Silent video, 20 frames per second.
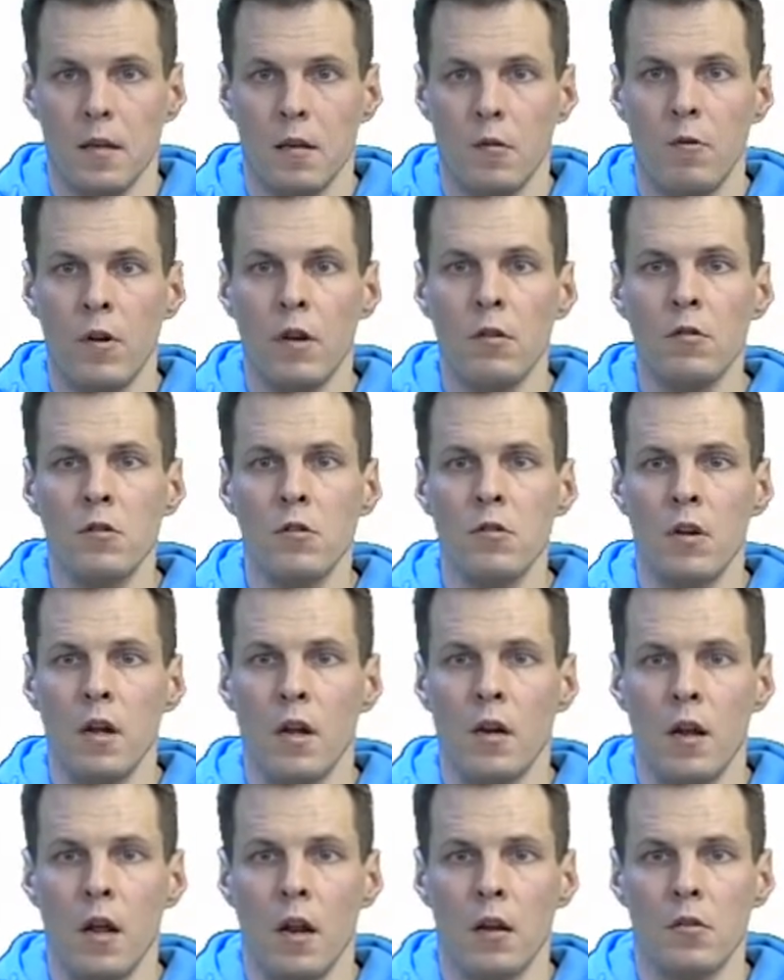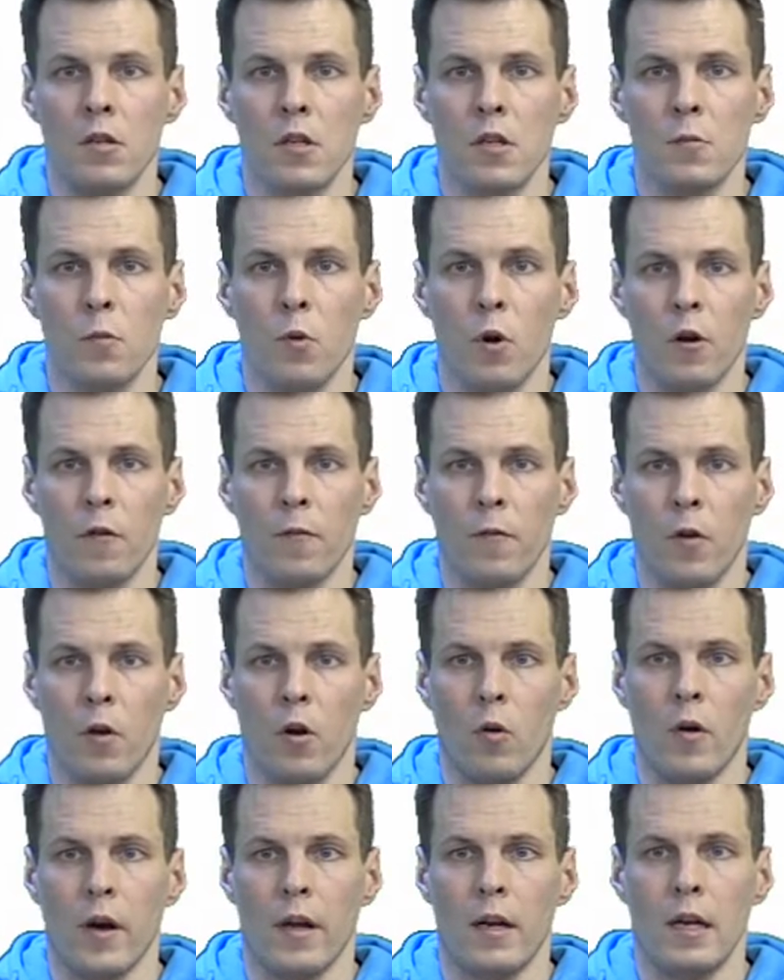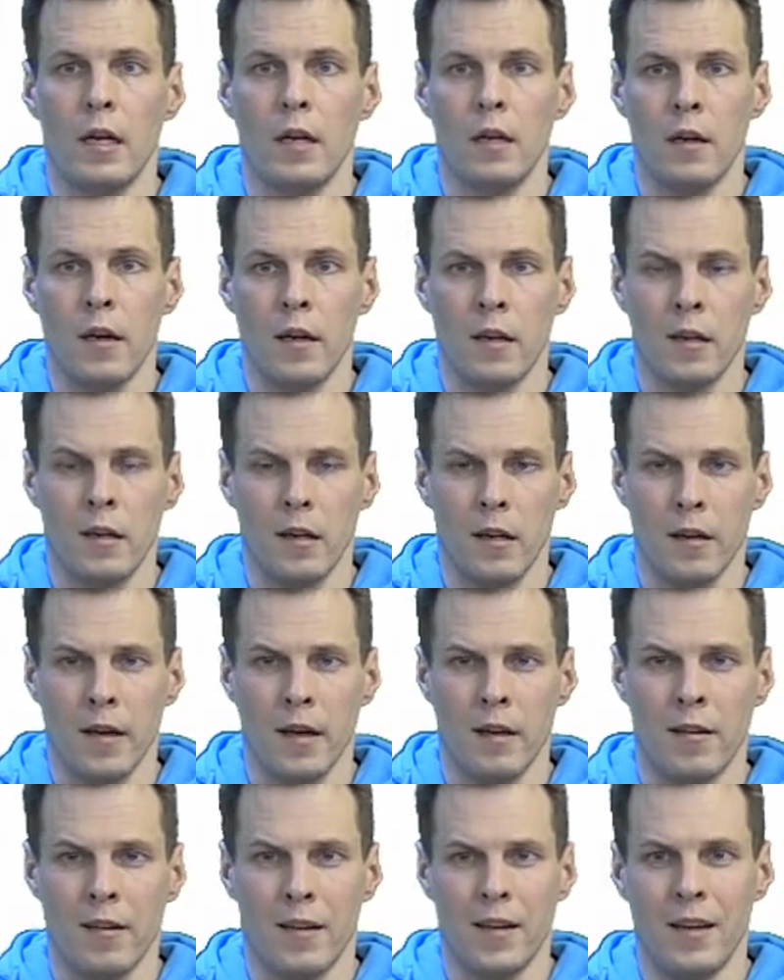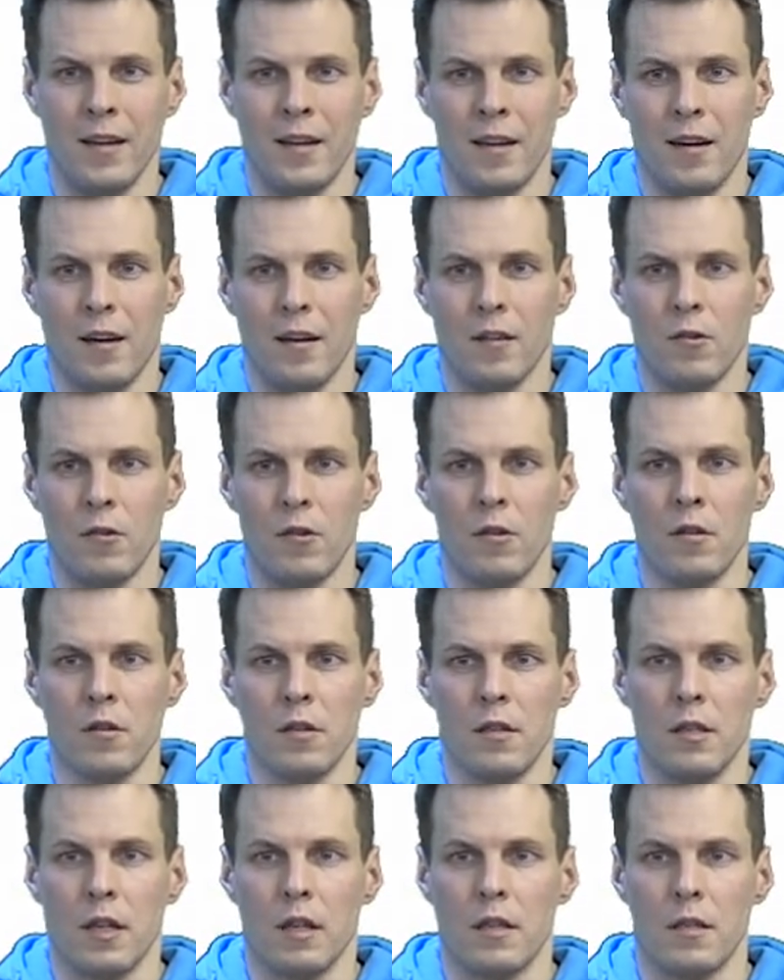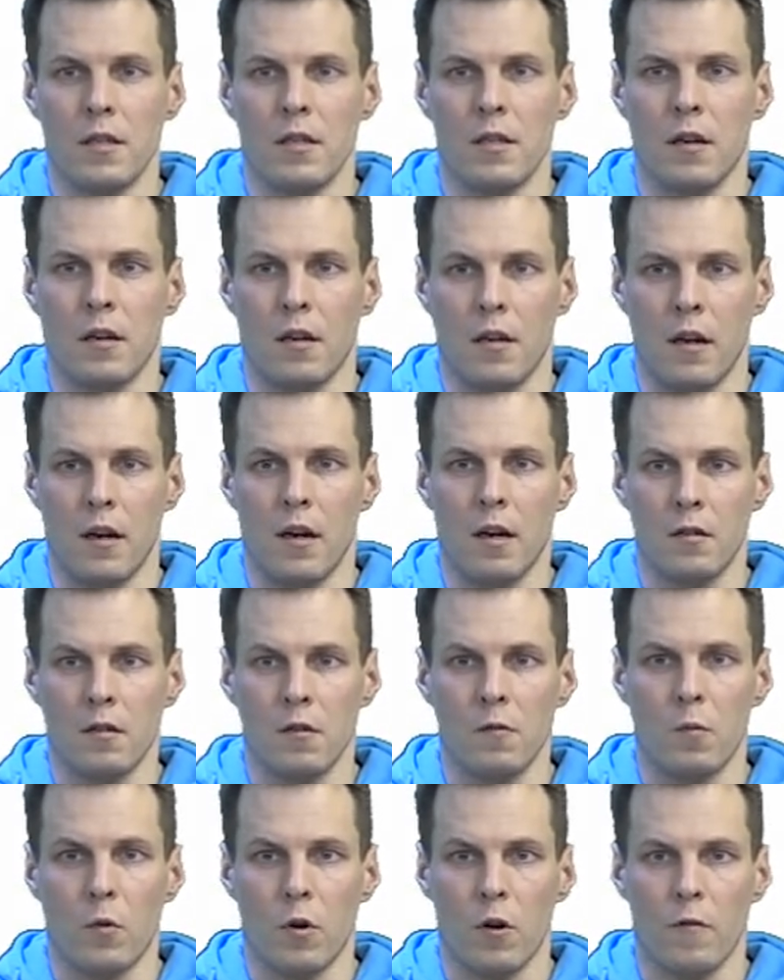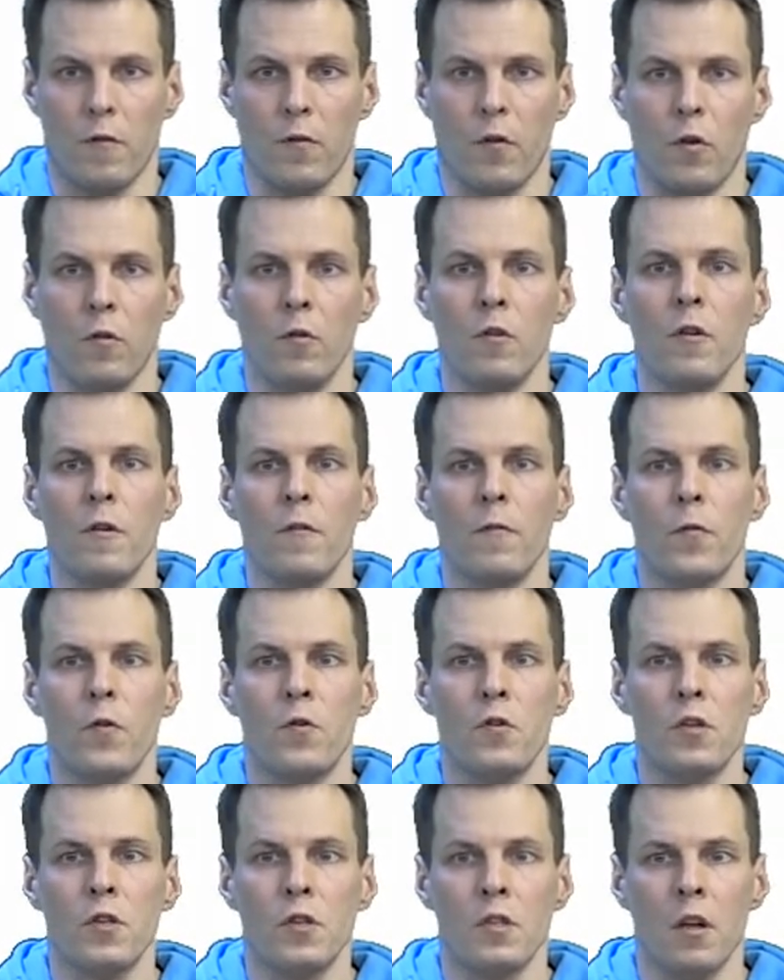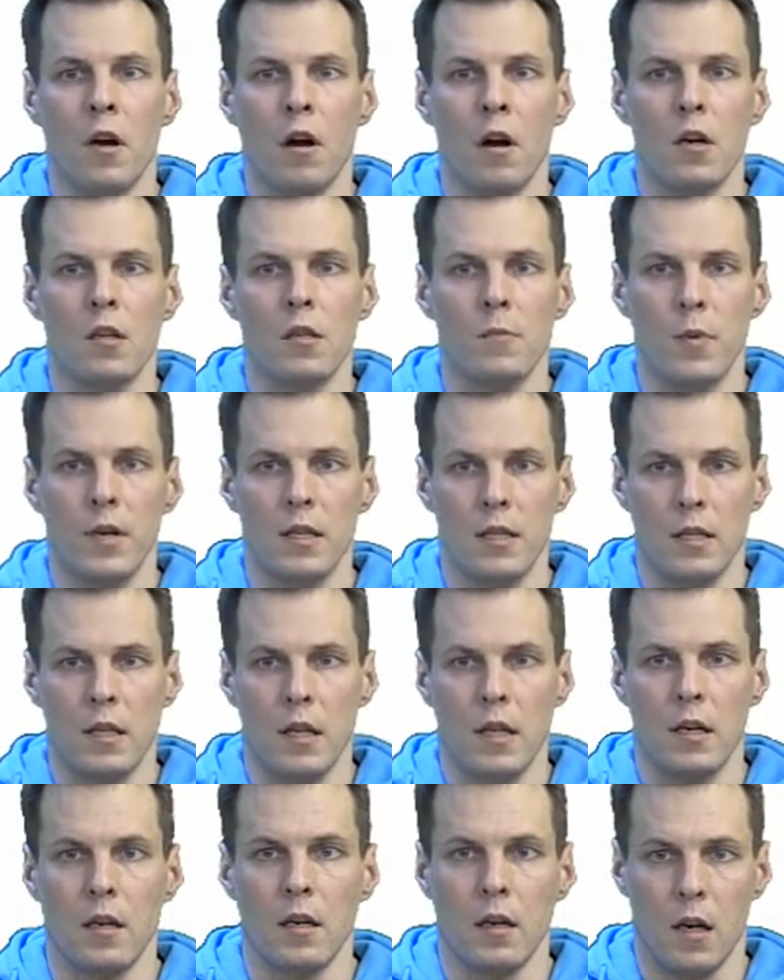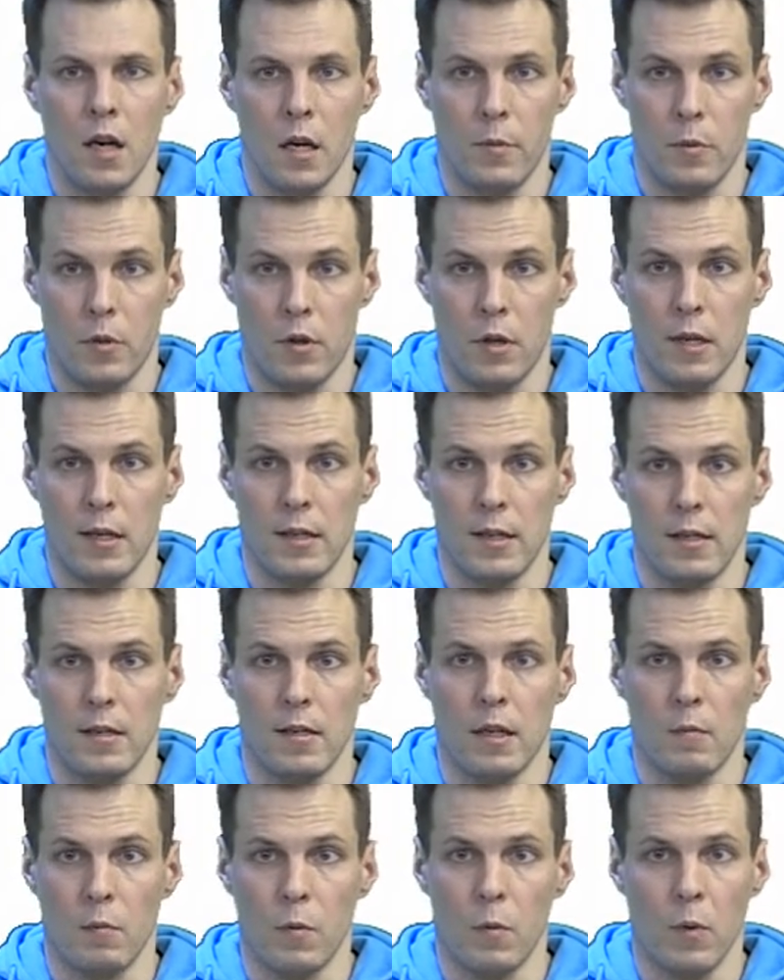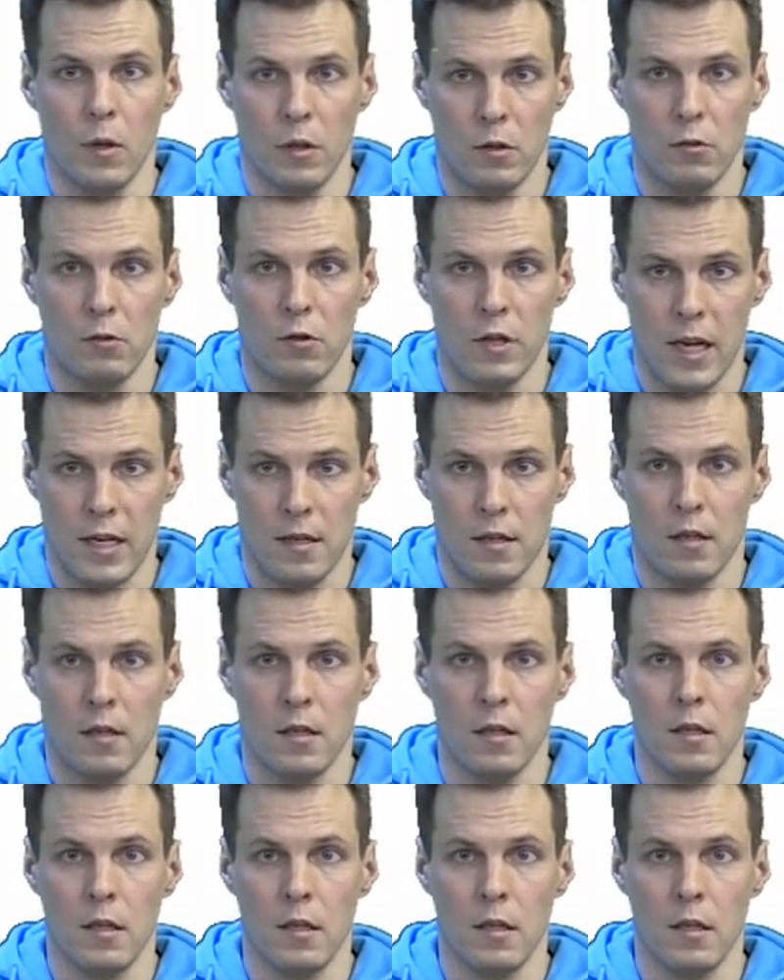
Regression analysis workflow and any other statistical analysis workflow first starts by stating a hypothesis that we want to test.